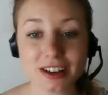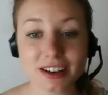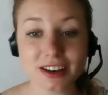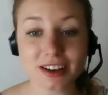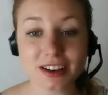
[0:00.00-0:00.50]

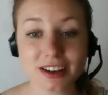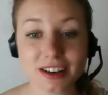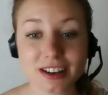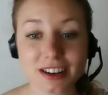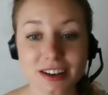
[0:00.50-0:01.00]
Caesar,
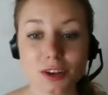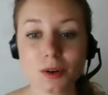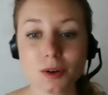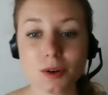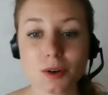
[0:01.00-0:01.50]
is there
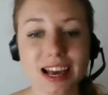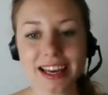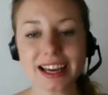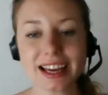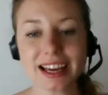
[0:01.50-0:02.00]
any
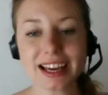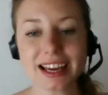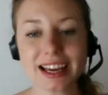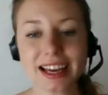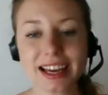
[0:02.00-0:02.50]
like
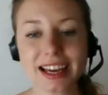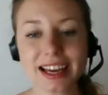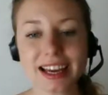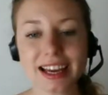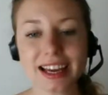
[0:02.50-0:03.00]
mistake in
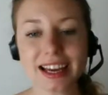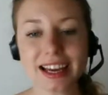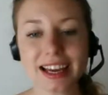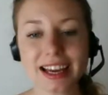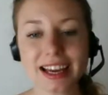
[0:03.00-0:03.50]
English
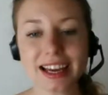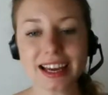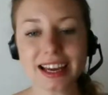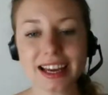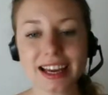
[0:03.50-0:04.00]
that
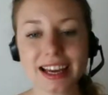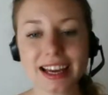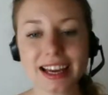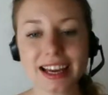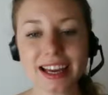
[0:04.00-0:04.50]
you
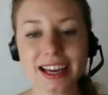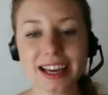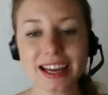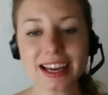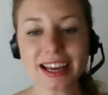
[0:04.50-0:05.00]

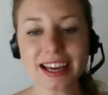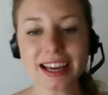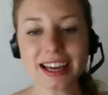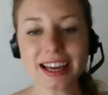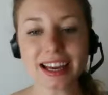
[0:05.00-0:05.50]

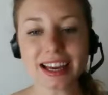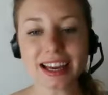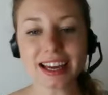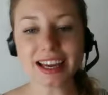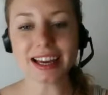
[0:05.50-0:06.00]
make,
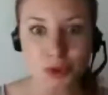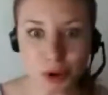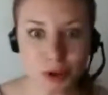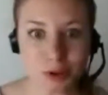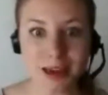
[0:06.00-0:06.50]
and
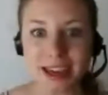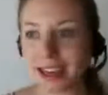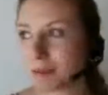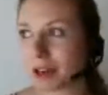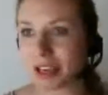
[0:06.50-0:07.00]
you make
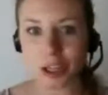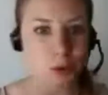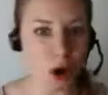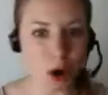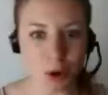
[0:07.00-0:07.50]
it, but
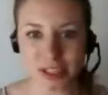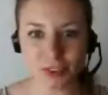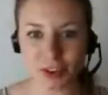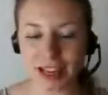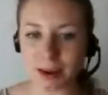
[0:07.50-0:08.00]
you always
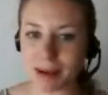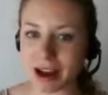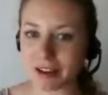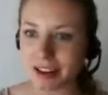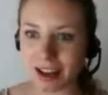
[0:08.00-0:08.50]
forget
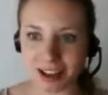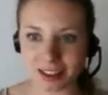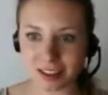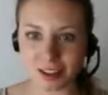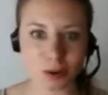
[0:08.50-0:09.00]
about it,
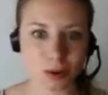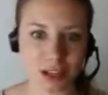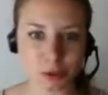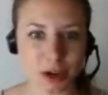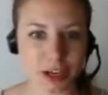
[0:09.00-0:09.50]
and so
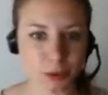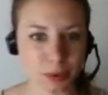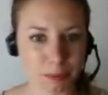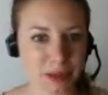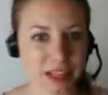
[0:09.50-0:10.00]
that's why you
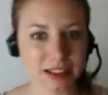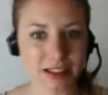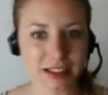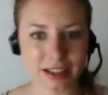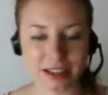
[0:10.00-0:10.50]

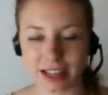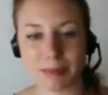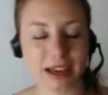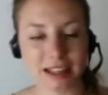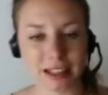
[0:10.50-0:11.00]
repeatedly like
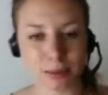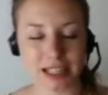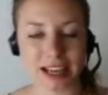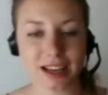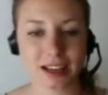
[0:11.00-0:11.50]
make this
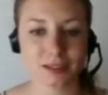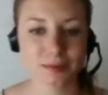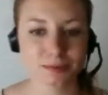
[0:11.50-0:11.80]
mistake?